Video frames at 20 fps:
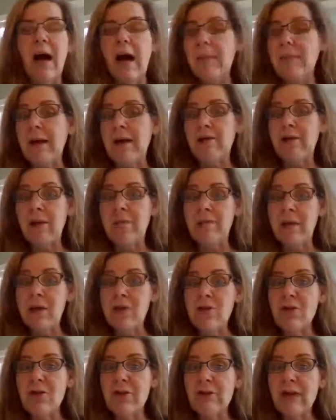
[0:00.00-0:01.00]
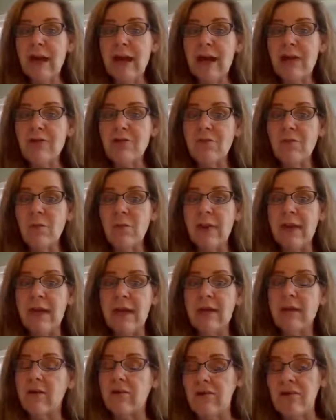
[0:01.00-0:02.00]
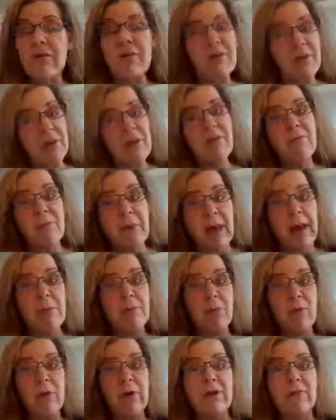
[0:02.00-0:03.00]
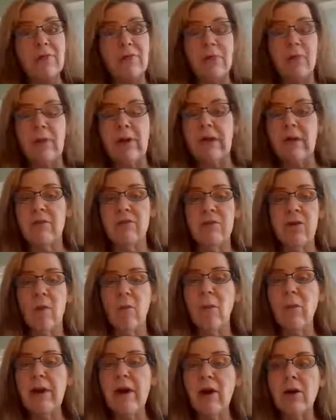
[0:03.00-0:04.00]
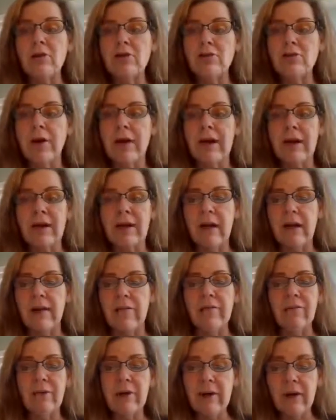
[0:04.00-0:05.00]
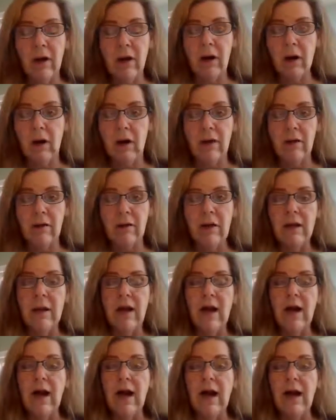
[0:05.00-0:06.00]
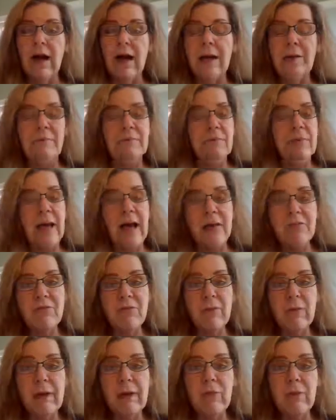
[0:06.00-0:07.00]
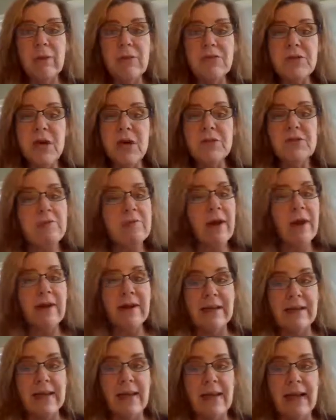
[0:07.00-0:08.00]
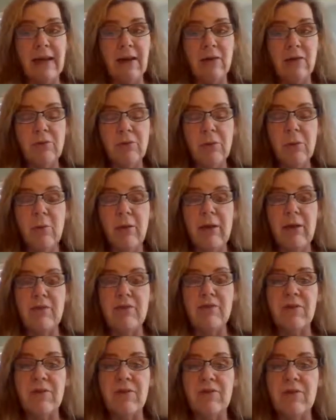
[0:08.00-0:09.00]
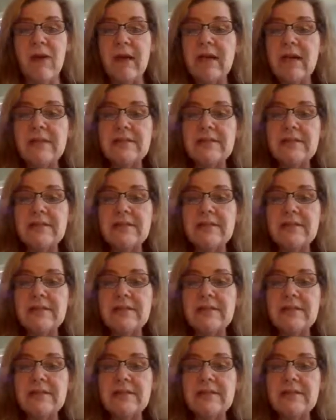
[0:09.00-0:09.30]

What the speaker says: As I mentioned last week, because this is Pet Poison Week, so we are trying to cover it all. Last week we talked about inhaled poisons.